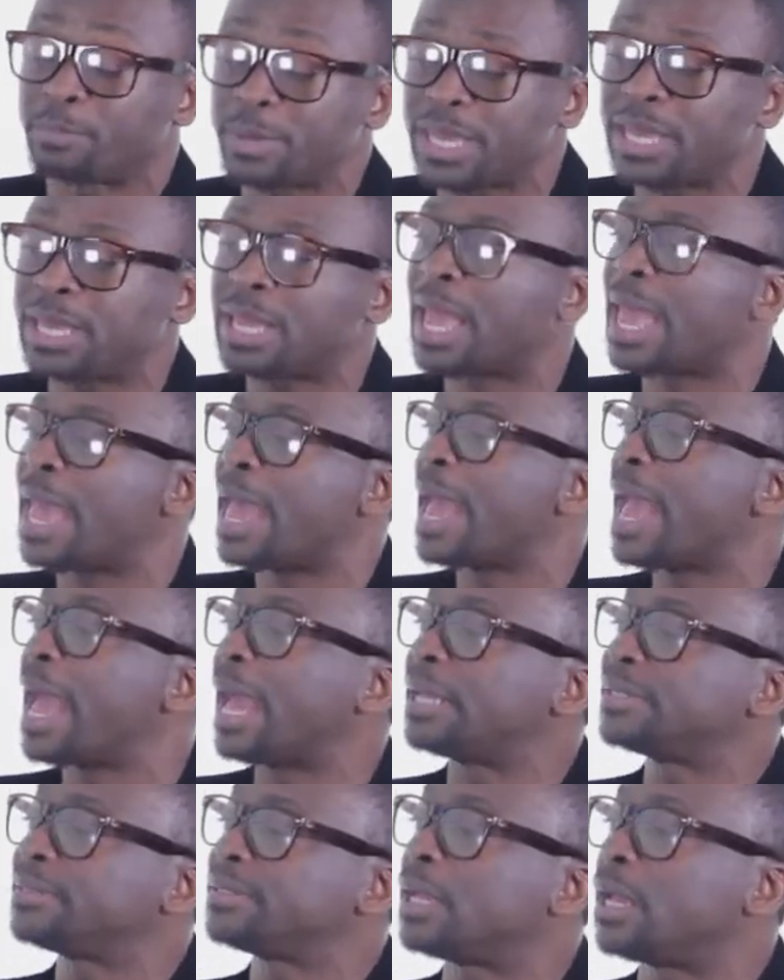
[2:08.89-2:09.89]
B
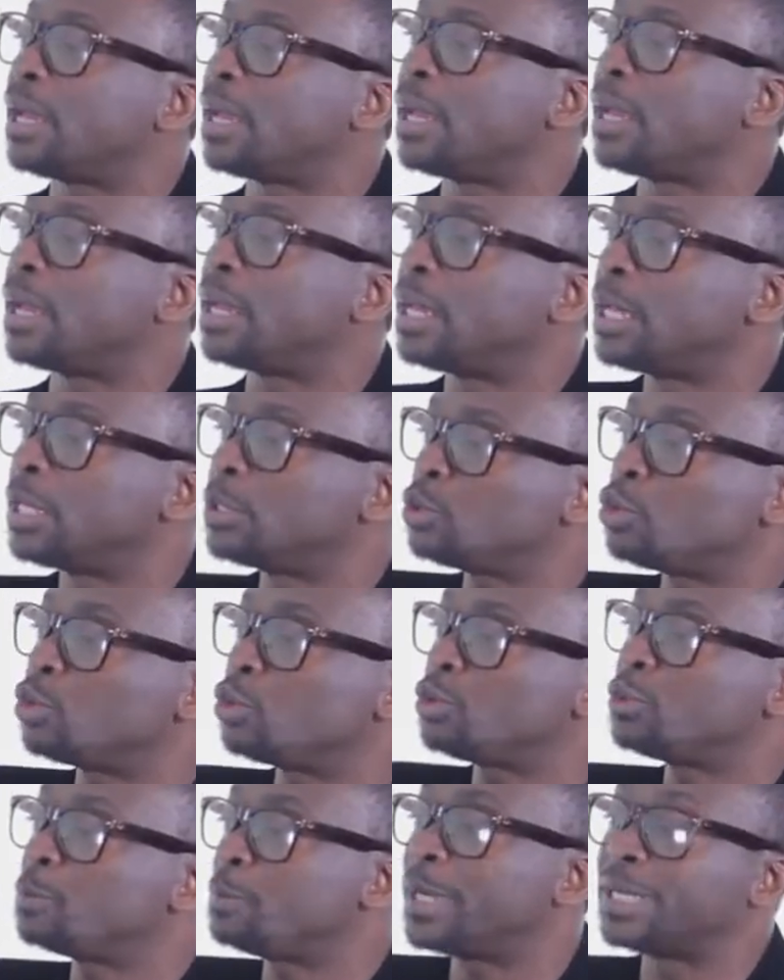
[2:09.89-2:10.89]
has uh,
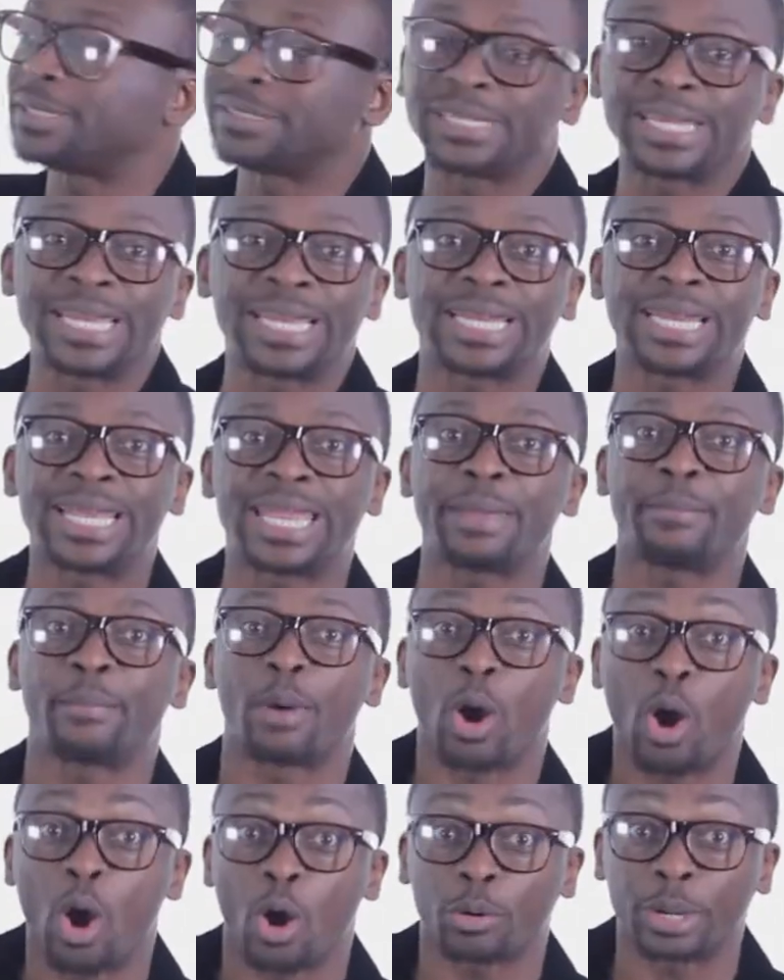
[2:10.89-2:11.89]
two spirits in him
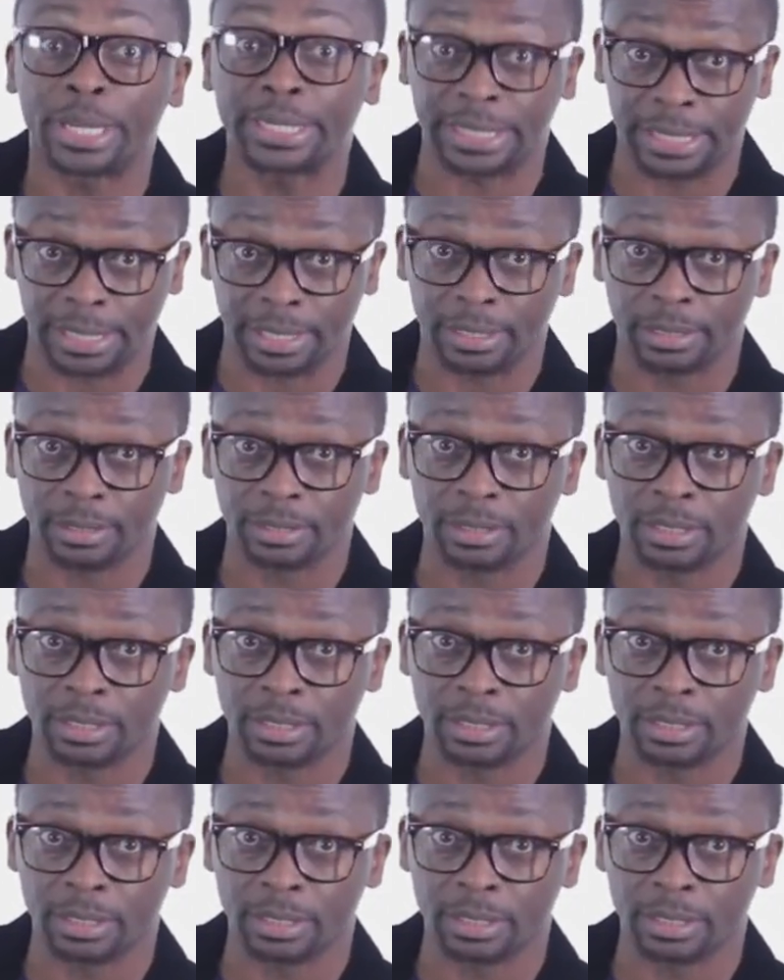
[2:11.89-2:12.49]
already.